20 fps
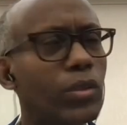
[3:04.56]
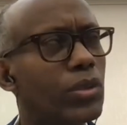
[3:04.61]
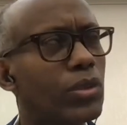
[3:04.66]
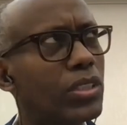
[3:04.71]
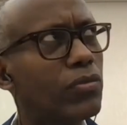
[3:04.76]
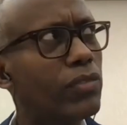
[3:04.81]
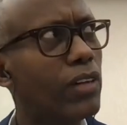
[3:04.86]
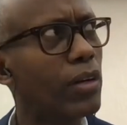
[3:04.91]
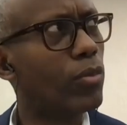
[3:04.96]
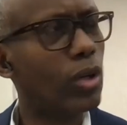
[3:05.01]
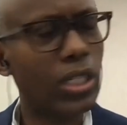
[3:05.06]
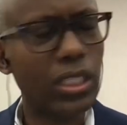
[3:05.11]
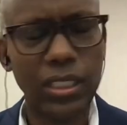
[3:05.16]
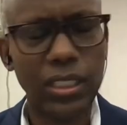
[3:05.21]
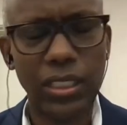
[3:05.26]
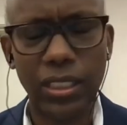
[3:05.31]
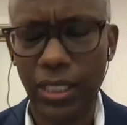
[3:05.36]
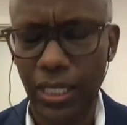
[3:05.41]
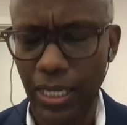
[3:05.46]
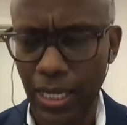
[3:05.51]
was
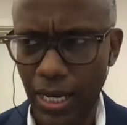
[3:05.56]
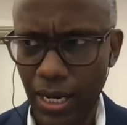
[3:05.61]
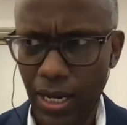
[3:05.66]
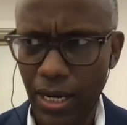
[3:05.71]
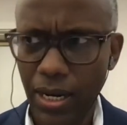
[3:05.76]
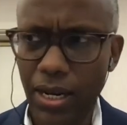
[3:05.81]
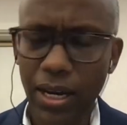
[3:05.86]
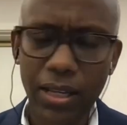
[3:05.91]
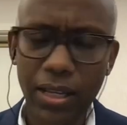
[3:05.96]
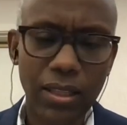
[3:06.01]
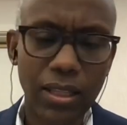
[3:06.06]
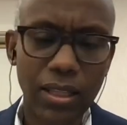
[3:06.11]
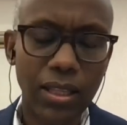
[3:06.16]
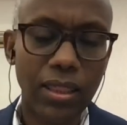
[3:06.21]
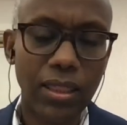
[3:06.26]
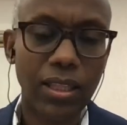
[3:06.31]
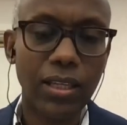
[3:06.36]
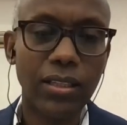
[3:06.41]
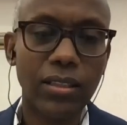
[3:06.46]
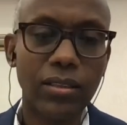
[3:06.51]
February 9th, I
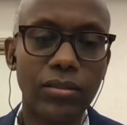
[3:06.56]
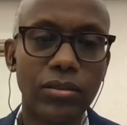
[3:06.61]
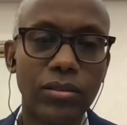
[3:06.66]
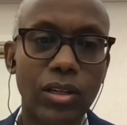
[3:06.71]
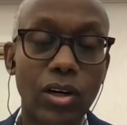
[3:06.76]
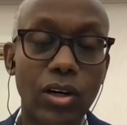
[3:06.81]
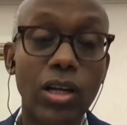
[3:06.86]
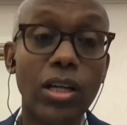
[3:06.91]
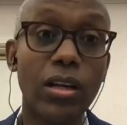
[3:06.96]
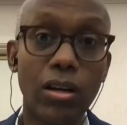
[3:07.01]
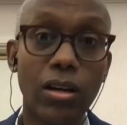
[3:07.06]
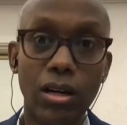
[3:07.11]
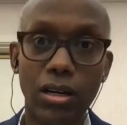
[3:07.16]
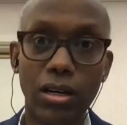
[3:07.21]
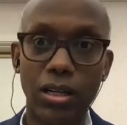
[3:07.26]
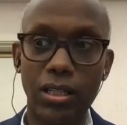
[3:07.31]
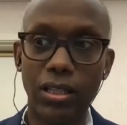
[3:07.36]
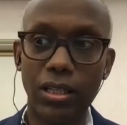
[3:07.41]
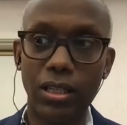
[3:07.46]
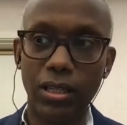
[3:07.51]
think, earlier
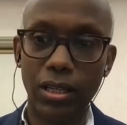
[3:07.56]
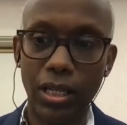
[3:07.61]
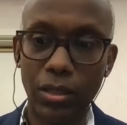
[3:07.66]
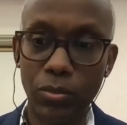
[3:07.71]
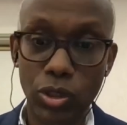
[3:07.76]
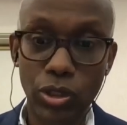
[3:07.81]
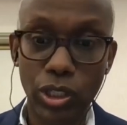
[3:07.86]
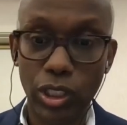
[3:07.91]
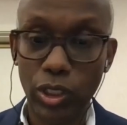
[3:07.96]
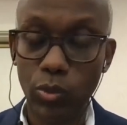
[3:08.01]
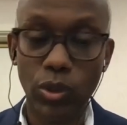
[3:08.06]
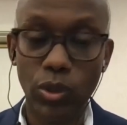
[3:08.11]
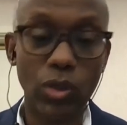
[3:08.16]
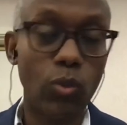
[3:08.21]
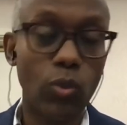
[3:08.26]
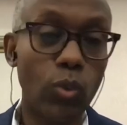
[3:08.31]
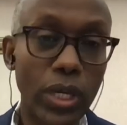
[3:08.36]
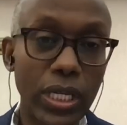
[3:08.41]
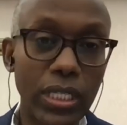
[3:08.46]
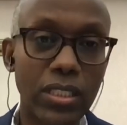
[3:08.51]
in the administration,
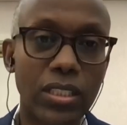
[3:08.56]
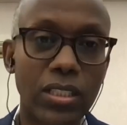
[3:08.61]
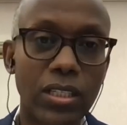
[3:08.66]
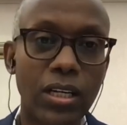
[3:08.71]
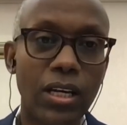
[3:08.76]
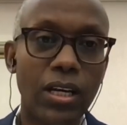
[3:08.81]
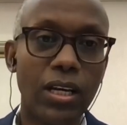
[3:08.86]
within weeks,